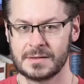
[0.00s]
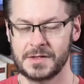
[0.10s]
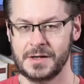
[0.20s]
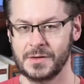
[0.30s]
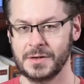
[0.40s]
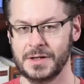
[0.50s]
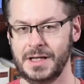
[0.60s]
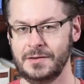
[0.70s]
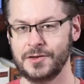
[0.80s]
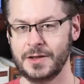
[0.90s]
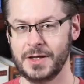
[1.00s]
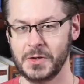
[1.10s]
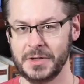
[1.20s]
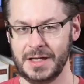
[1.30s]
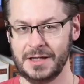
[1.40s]
So, even
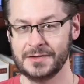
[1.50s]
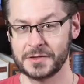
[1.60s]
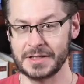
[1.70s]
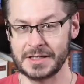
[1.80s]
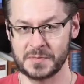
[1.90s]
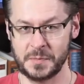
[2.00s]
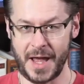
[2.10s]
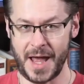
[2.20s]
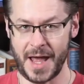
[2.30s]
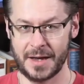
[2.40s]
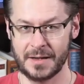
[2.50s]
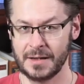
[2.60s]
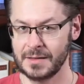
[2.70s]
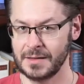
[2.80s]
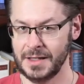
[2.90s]
though evil is bad,
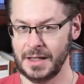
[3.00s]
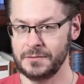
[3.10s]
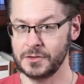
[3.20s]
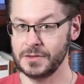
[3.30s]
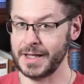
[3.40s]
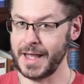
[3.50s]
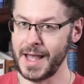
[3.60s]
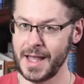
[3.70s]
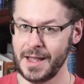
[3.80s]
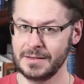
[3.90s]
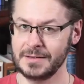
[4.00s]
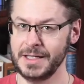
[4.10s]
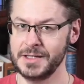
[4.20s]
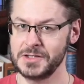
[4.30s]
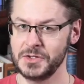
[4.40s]
the evil can
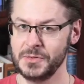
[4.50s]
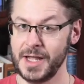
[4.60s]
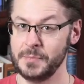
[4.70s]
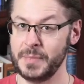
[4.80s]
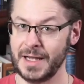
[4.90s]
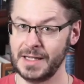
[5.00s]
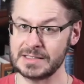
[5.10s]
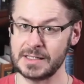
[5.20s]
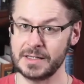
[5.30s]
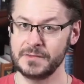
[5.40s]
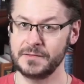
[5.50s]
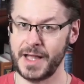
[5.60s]
lead to a positive